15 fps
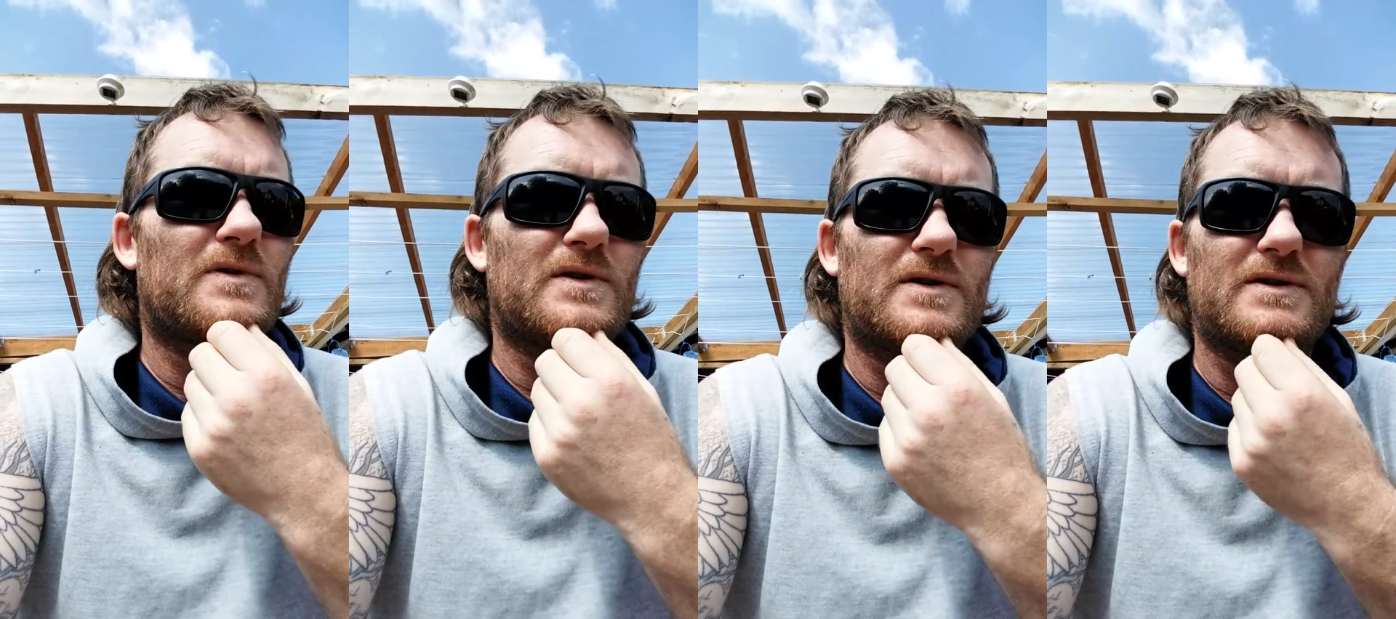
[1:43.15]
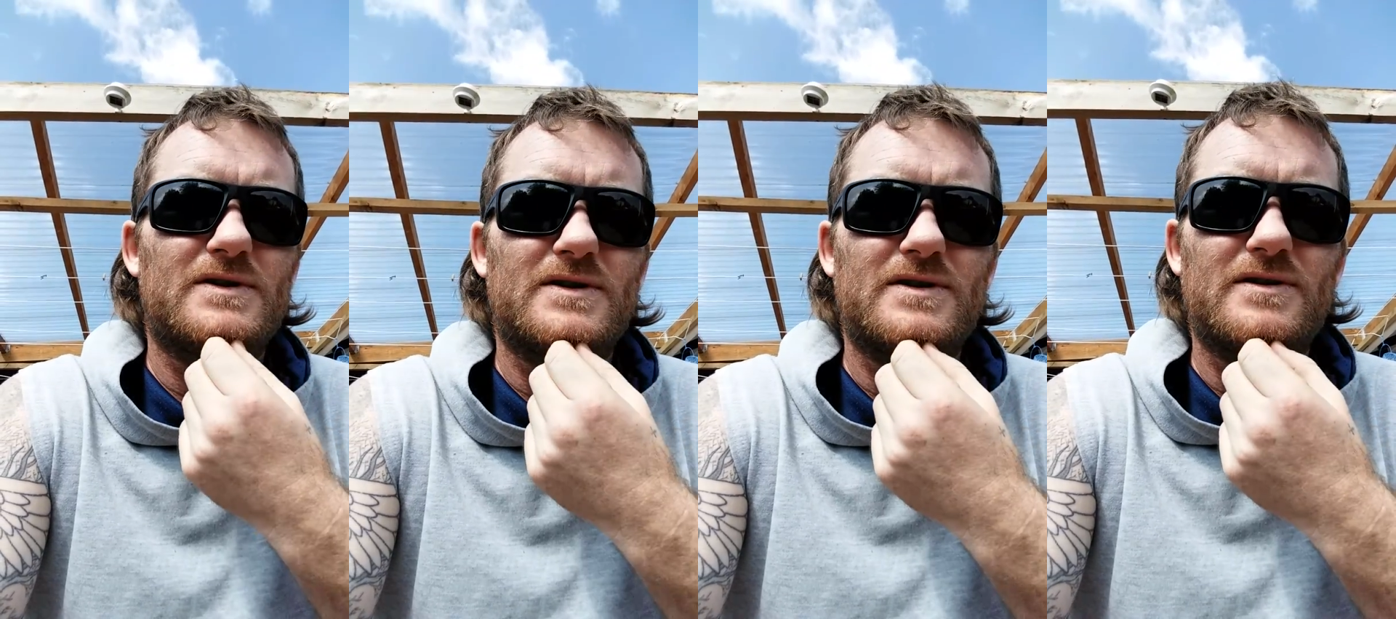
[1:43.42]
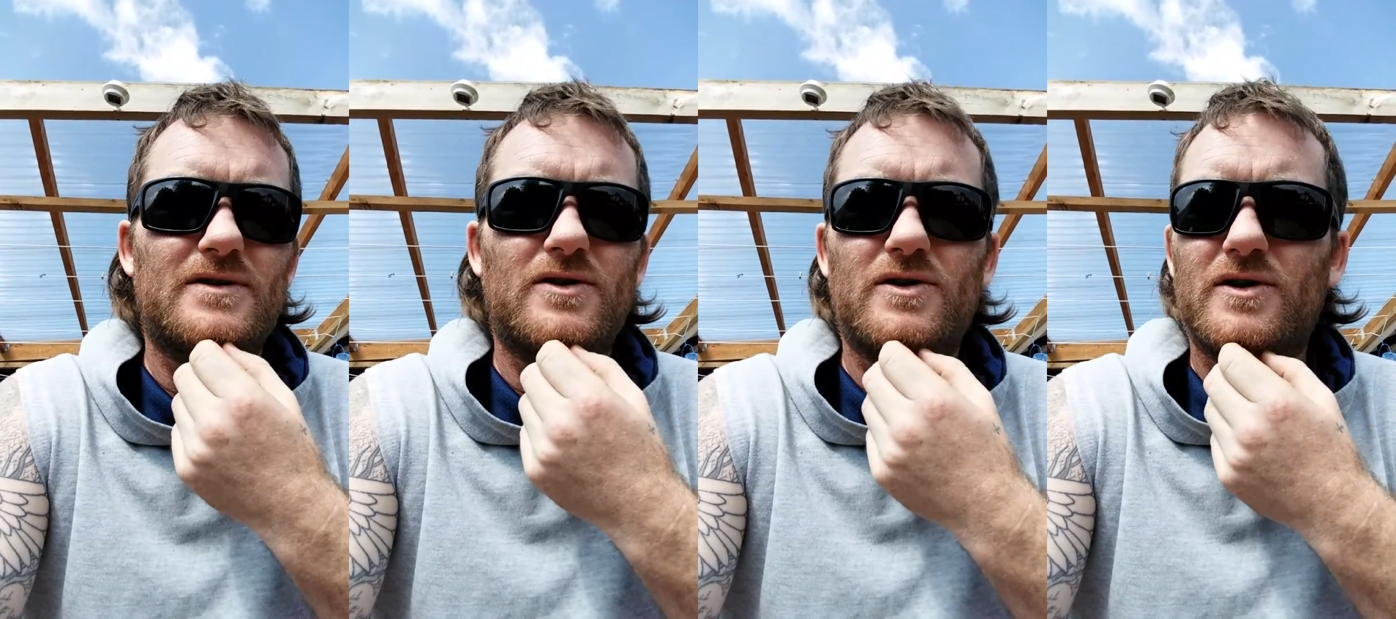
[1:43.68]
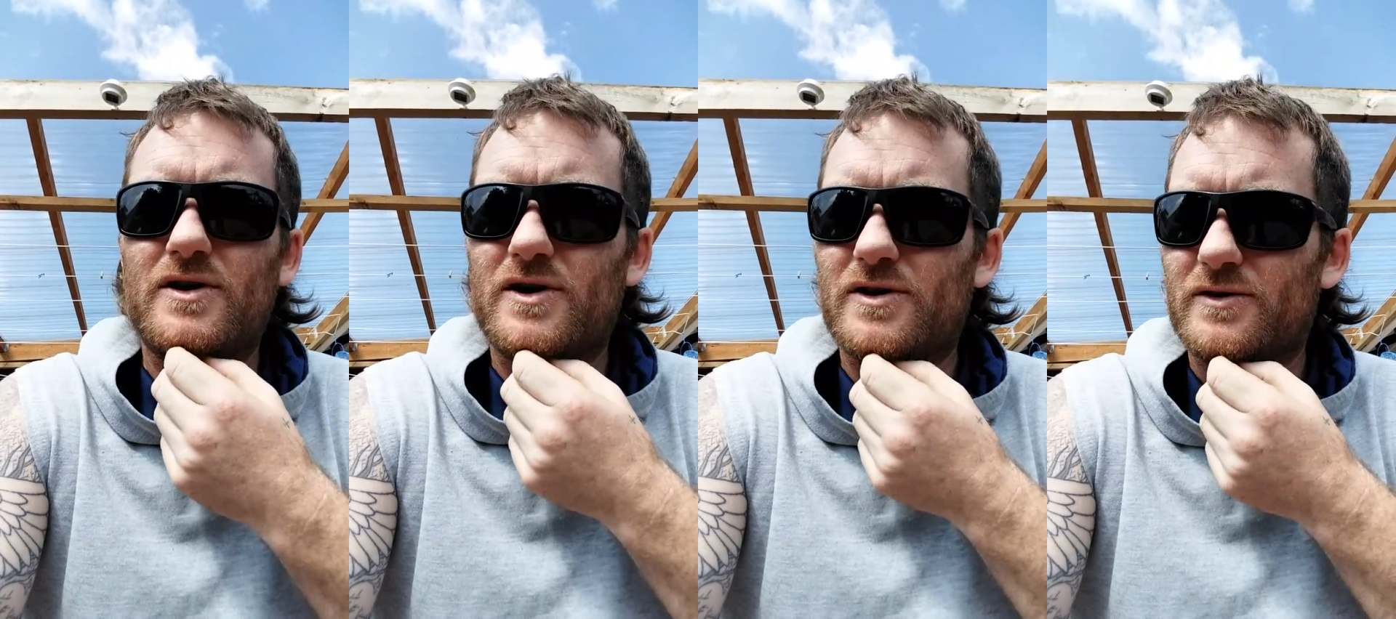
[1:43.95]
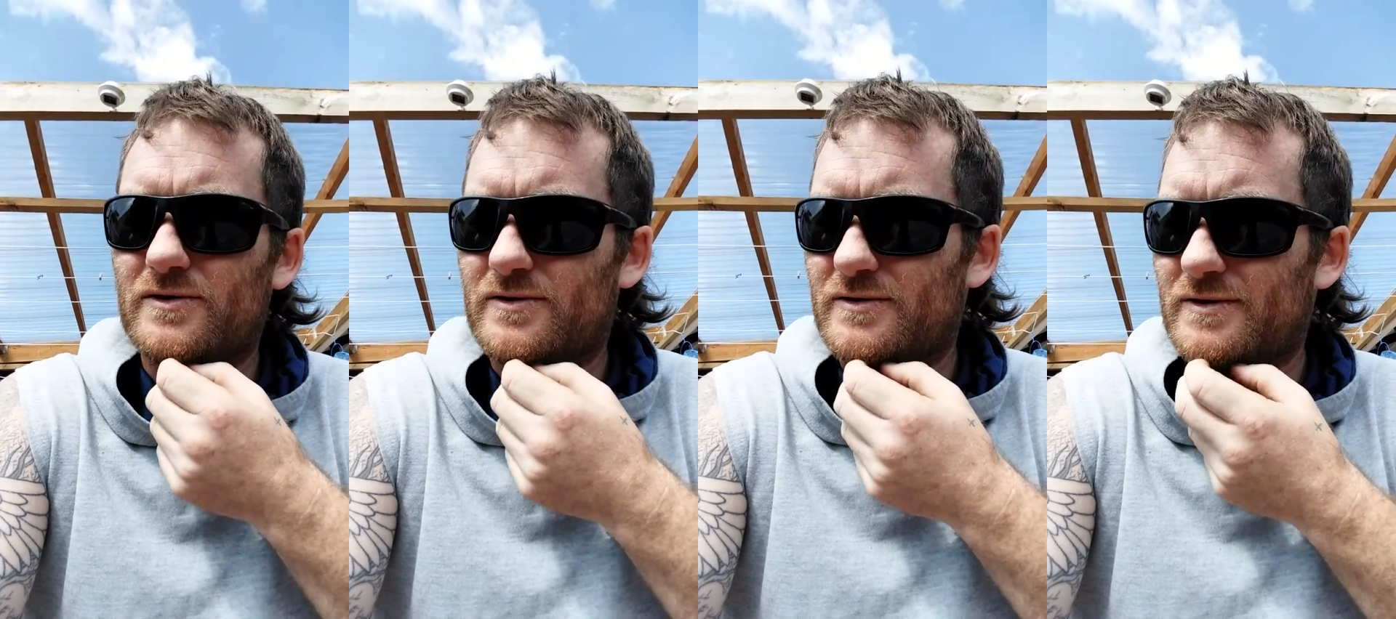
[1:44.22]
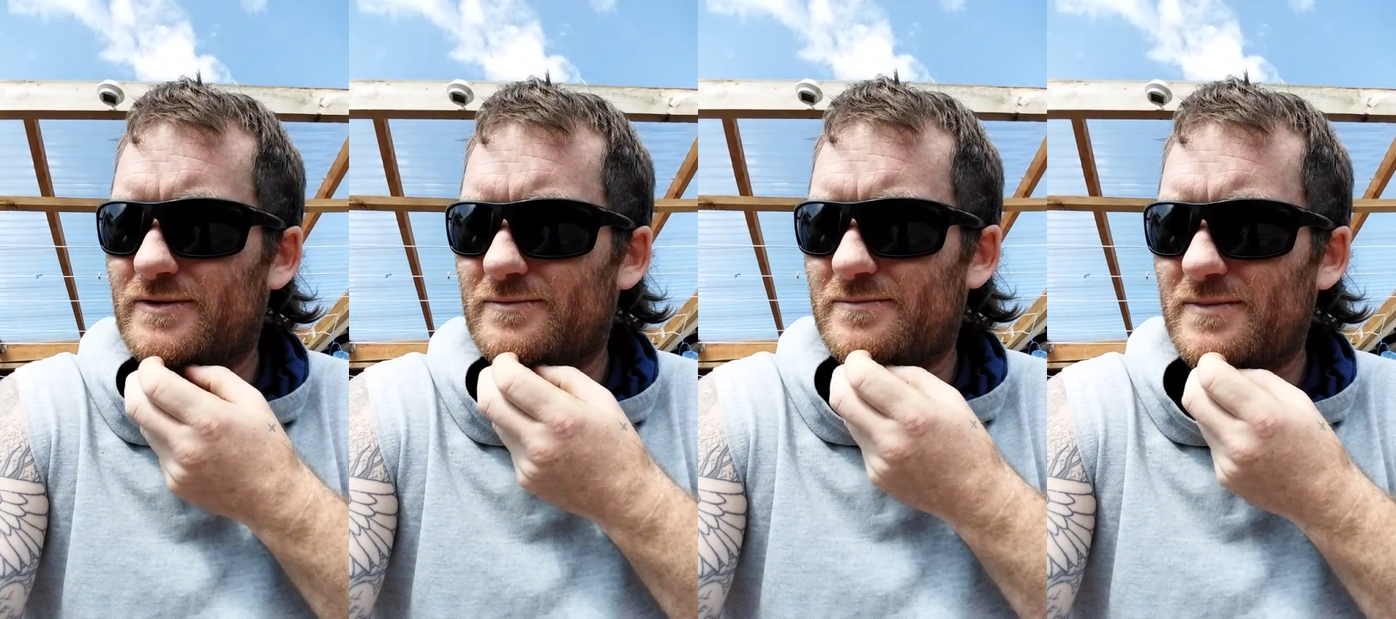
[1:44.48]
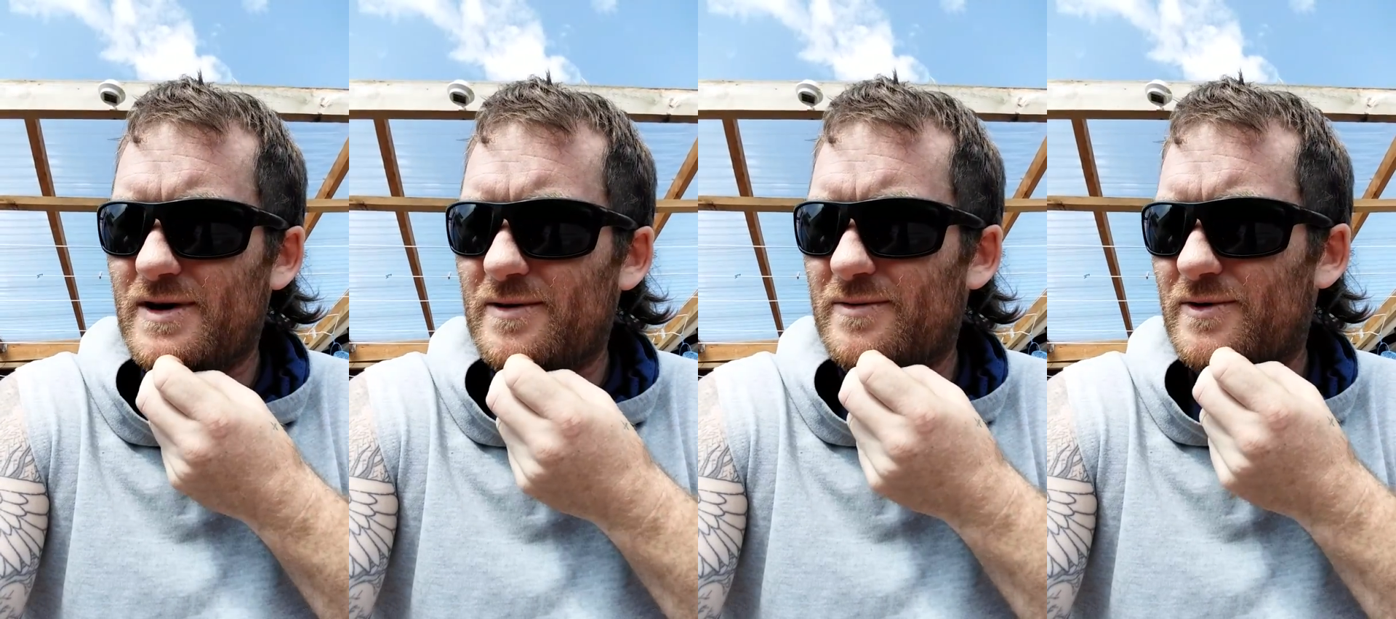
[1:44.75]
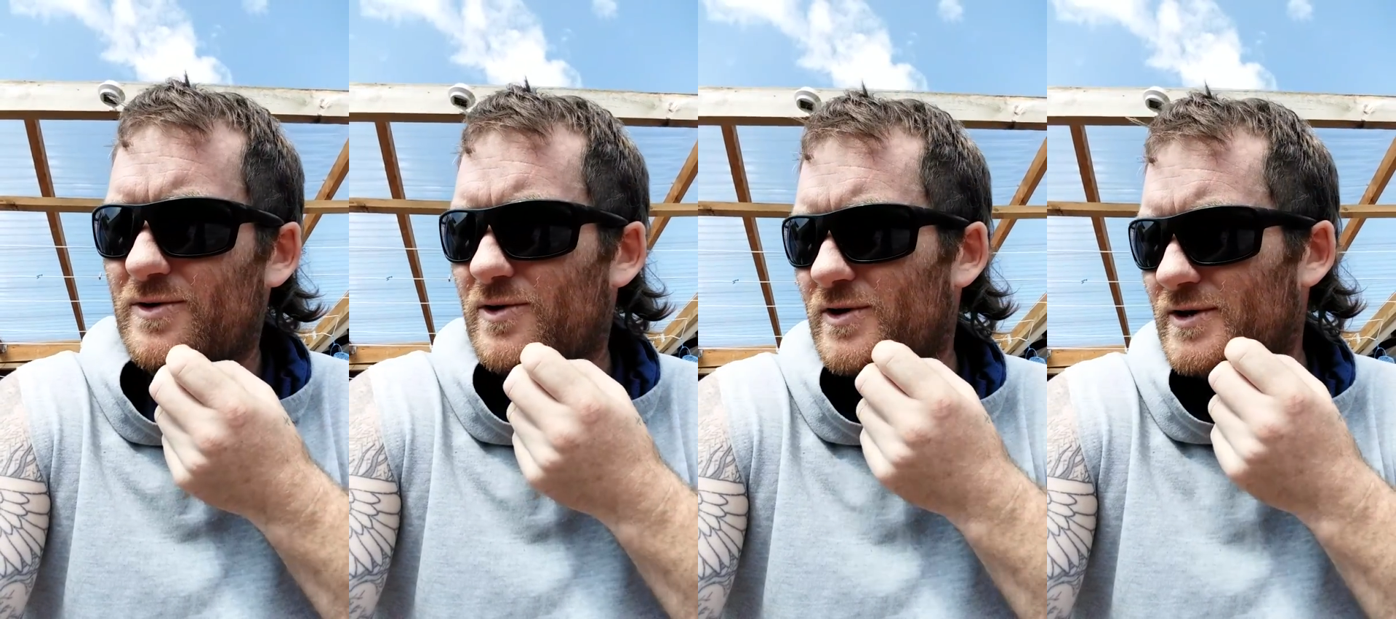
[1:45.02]
Just, I don't know, maybe
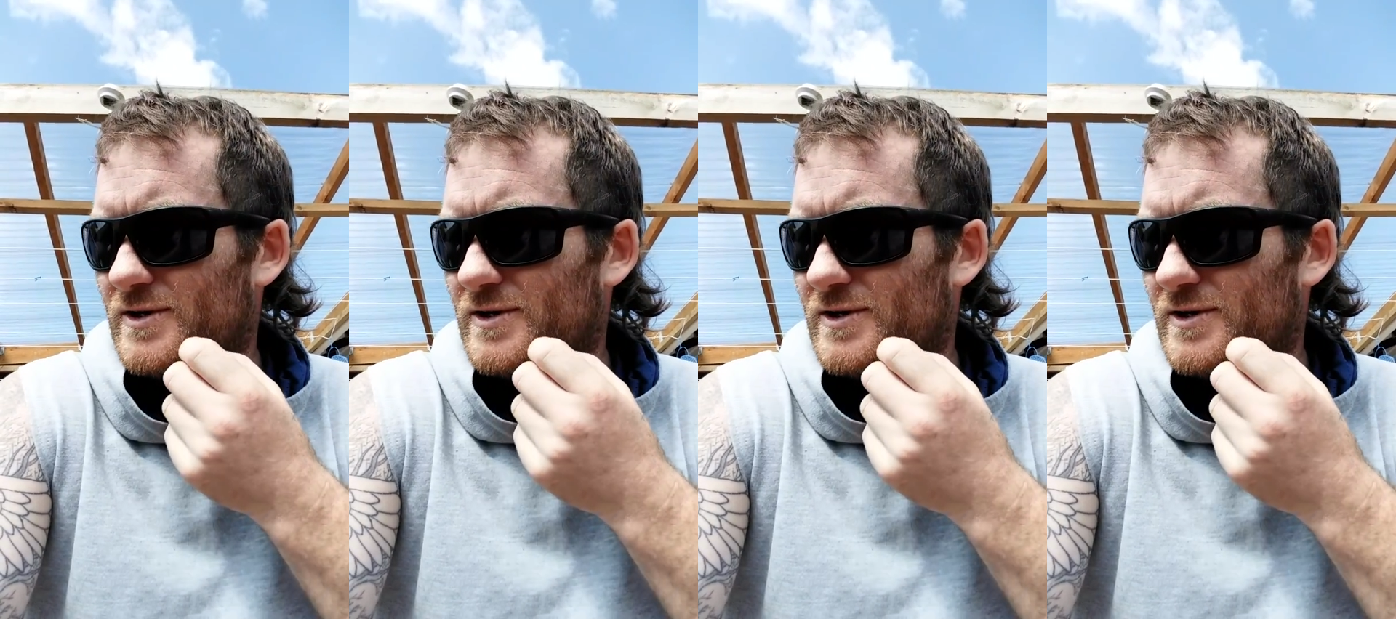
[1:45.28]
not